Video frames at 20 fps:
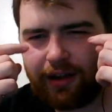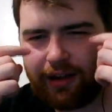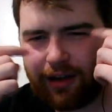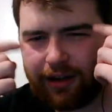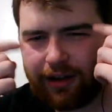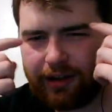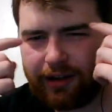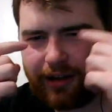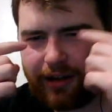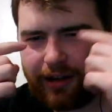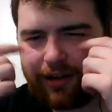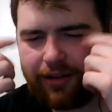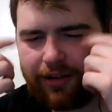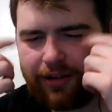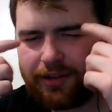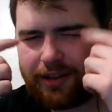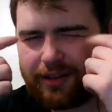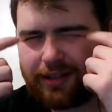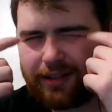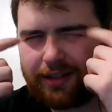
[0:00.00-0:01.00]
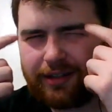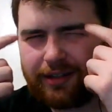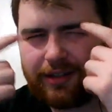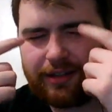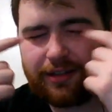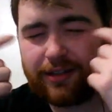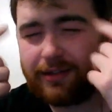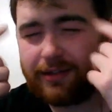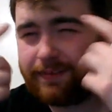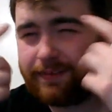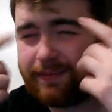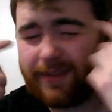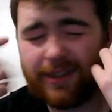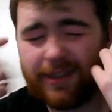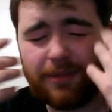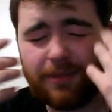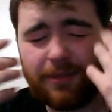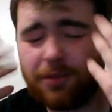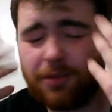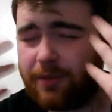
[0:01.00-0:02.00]
I noticed this
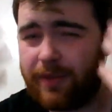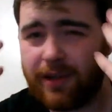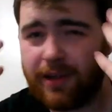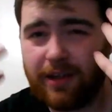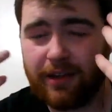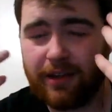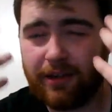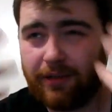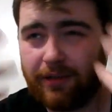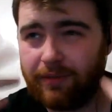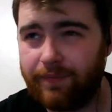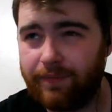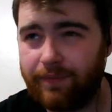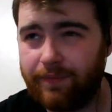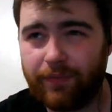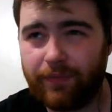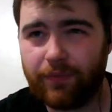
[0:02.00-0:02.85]
seems to be in